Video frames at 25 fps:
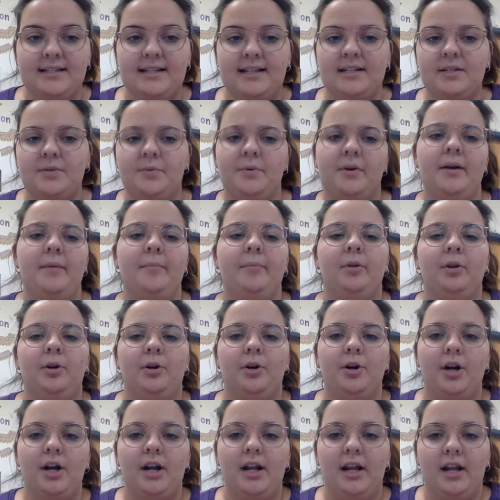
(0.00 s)
That's where I'm
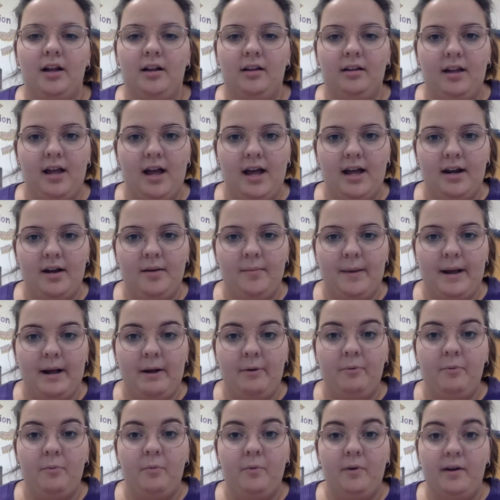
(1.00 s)
learning a lot
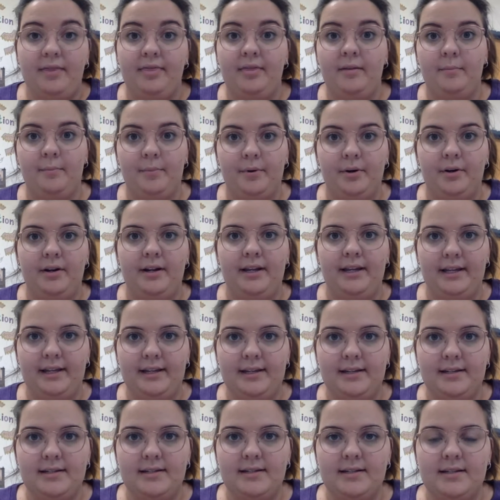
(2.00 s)
about what the book
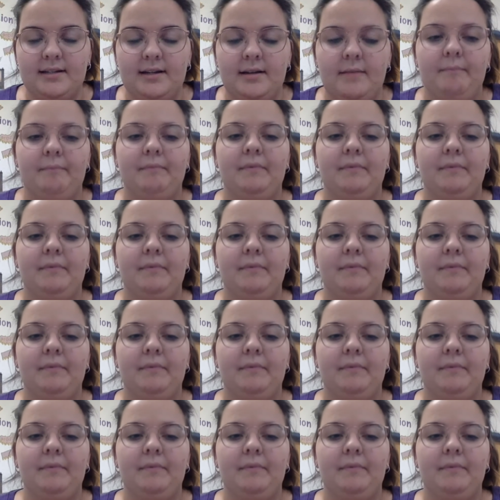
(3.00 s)
is.